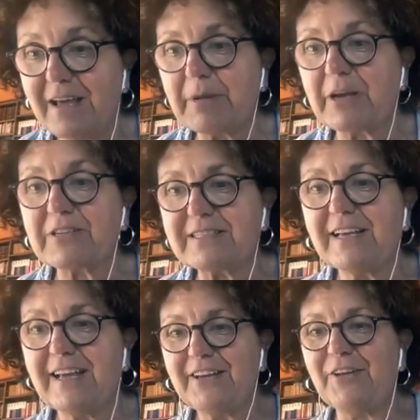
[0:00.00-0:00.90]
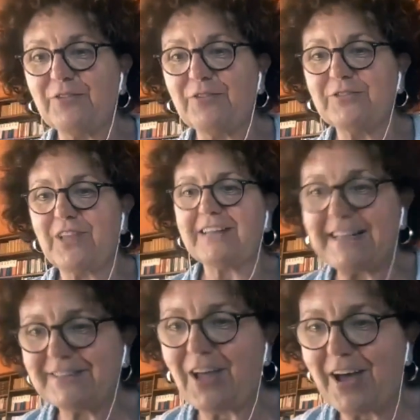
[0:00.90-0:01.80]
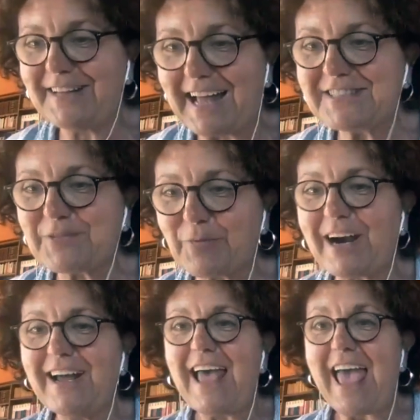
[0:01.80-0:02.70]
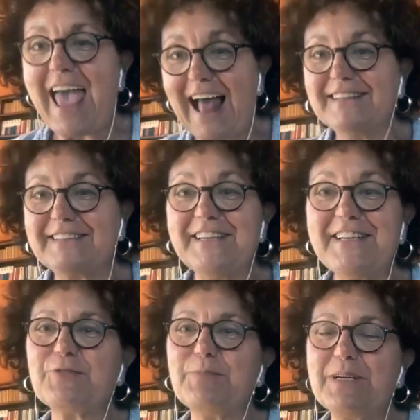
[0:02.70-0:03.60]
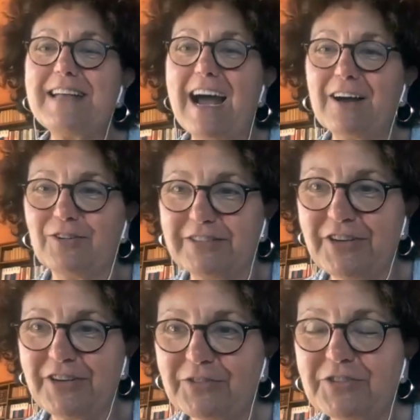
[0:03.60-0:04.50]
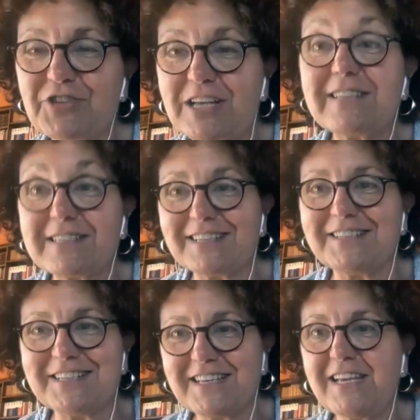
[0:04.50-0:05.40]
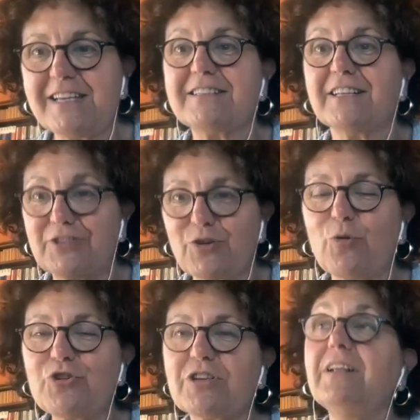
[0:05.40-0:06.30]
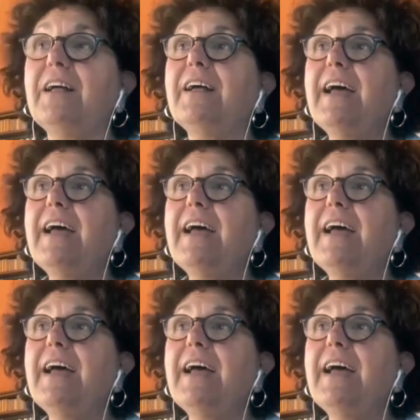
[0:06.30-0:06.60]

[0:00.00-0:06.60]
because you know that's where health needs to be tackled, not just as a disease, that social